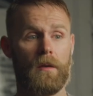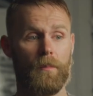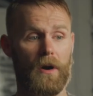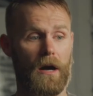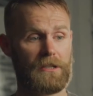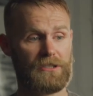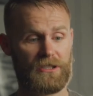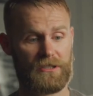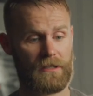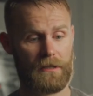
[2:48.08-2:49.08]
But I
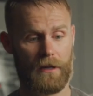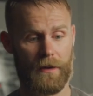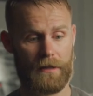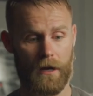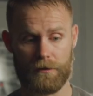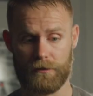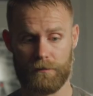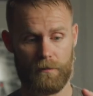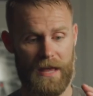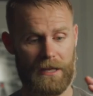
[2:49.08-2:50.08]
just, you know, I
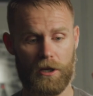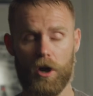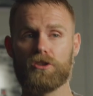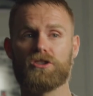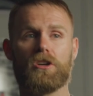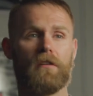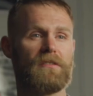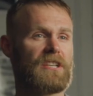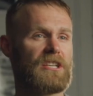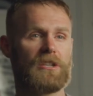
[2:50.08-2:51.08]
had a constant
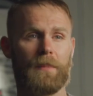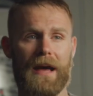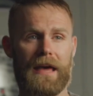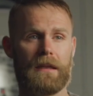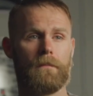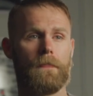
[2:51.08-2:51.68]
conversation in my head